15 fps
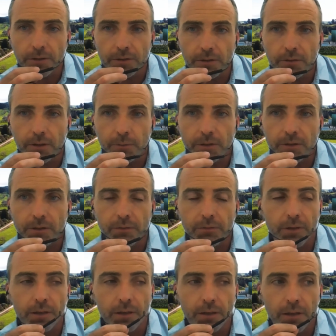agreements
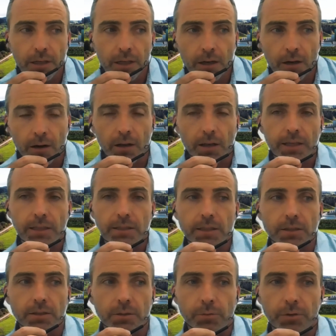are linked
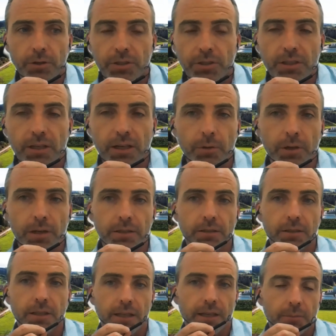into the project timeline,
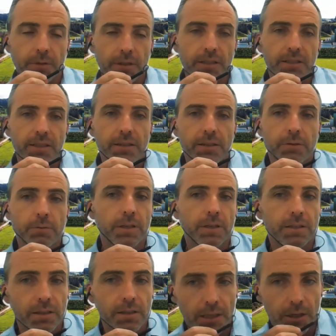so they can be extended where
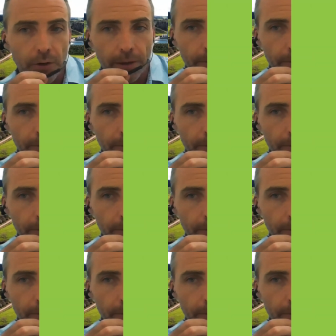necessary.